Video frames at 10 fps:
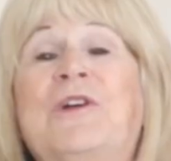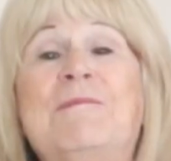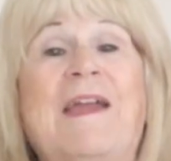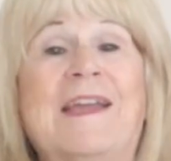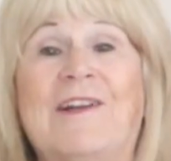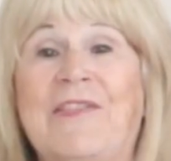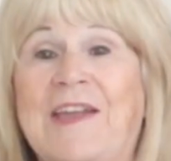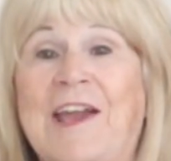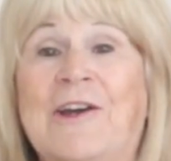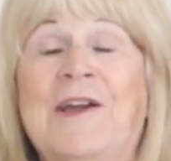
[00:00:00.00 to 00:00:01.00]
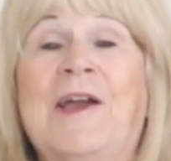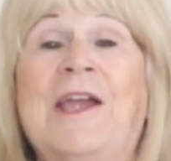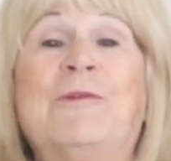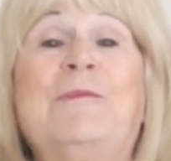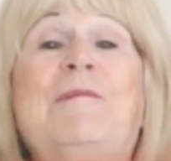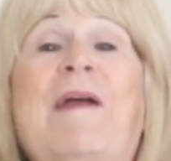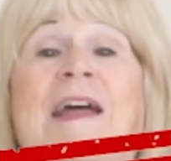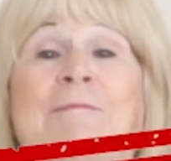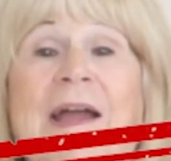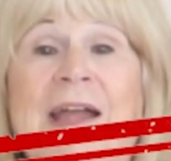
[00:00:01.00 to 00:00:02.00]
wouldn't make it on the air. It would be
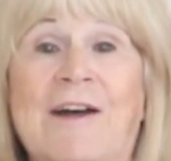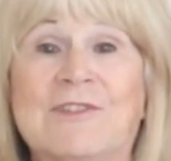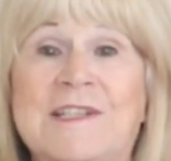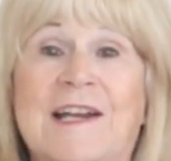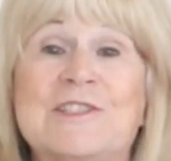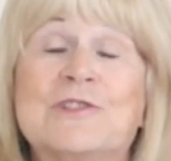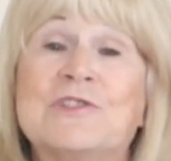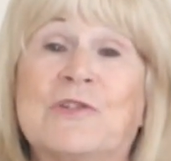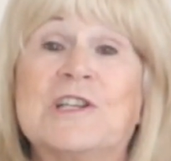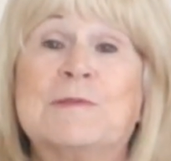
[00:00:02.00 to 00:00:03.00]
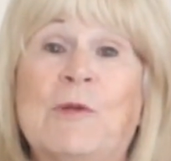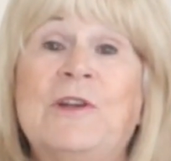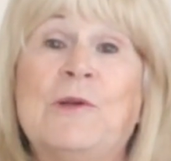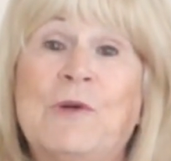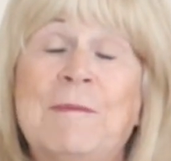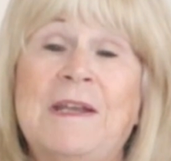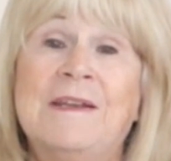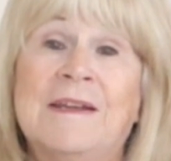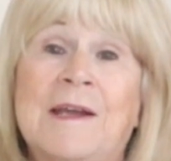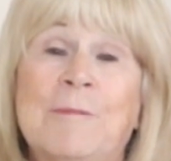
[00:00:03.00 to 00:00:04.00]
banned by advertisers for exploiting women
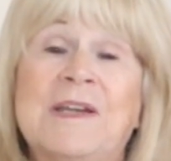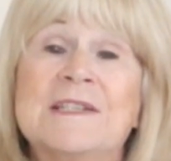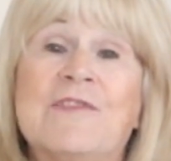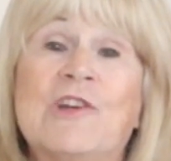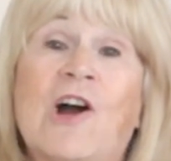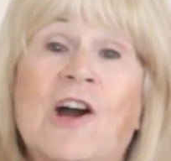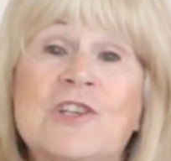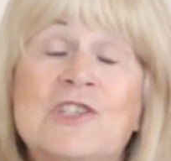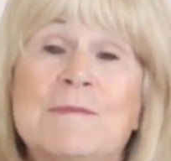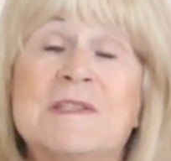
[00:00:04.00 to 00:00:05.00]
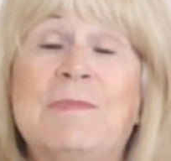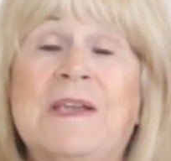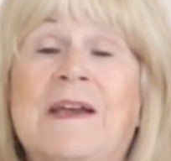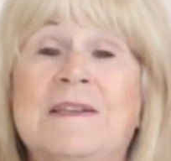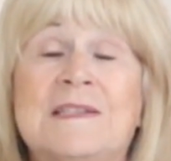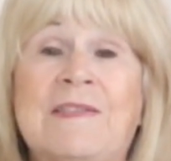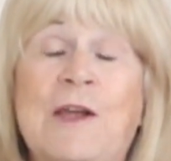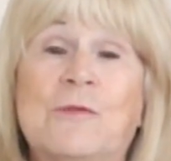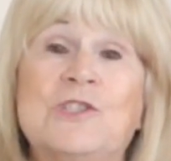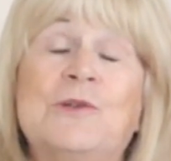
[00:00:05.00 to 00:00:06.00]
because of their hardships, because
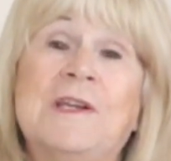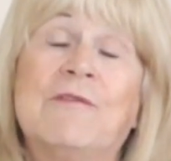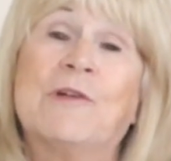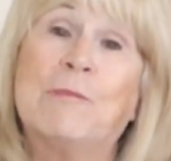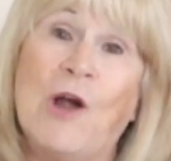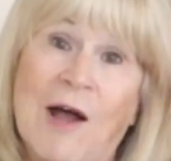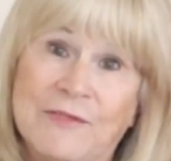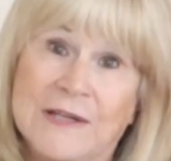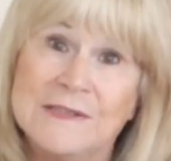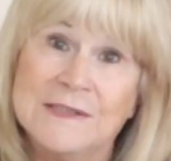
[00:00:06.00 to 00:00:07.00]
they were doing it for profit.